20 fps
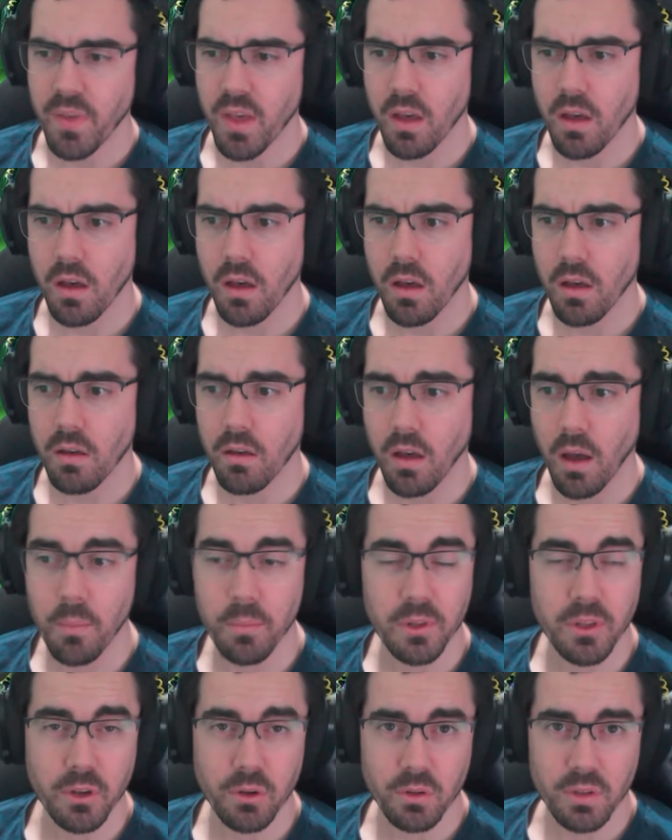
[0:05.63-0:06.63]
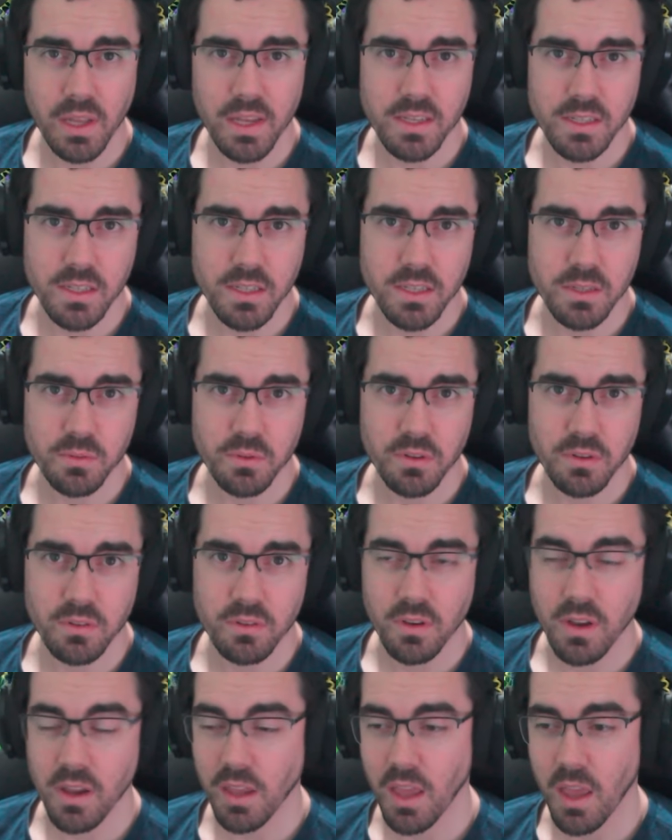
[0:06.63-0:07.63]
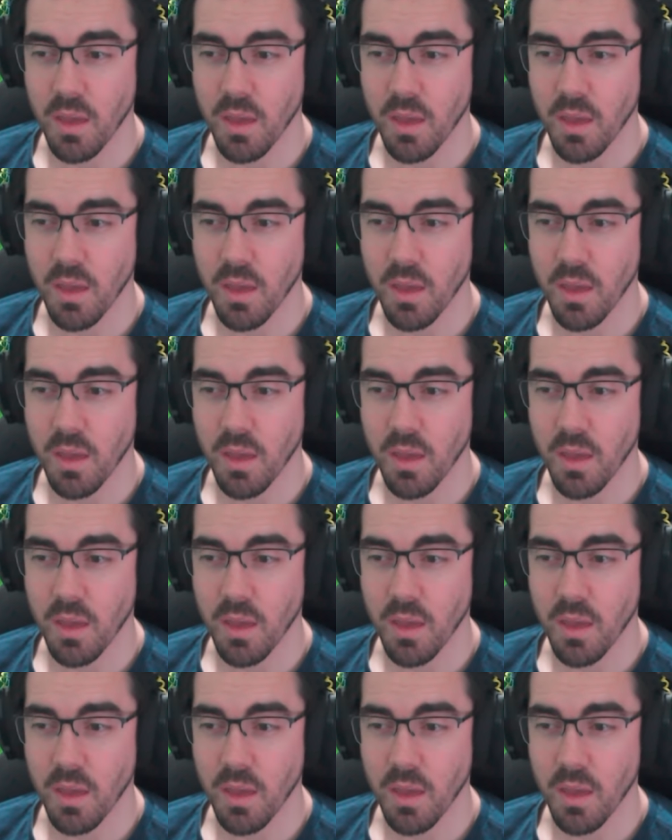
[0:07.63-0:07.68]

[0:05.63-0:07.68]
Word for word: Uh, I'm a little late to this one. It